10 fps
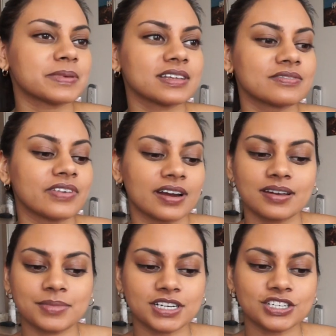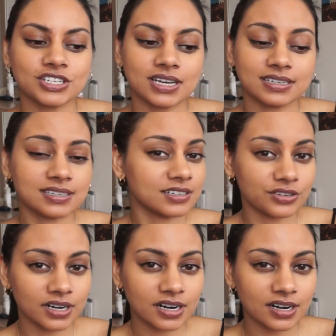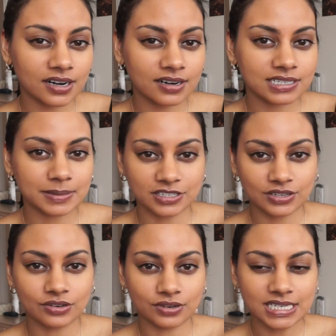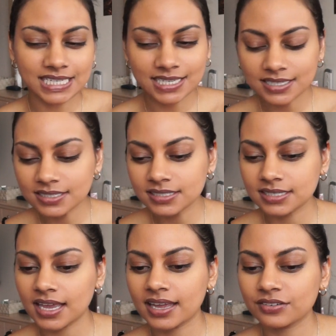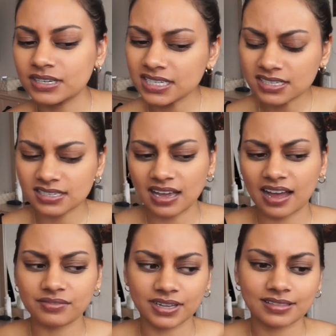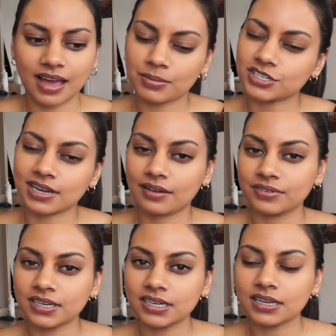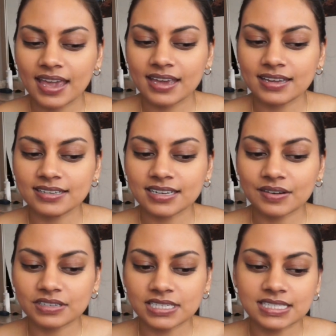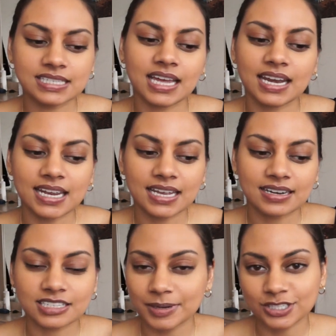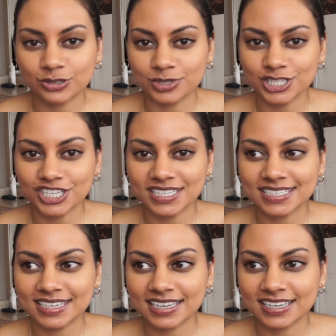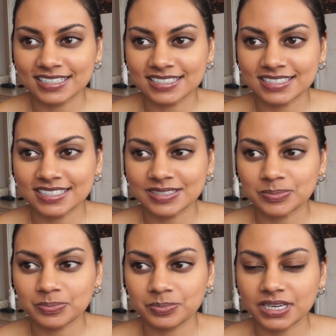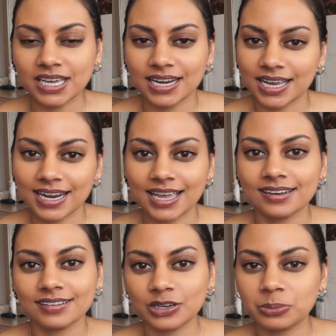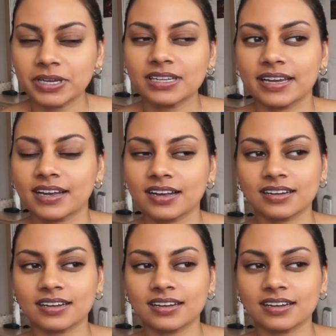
been very much a tea drinker, especially green teas, and green tea doesn't have like that much caffeine in it. And ever since getting an espresso machine, it's been getting out of hand a little bit. Like,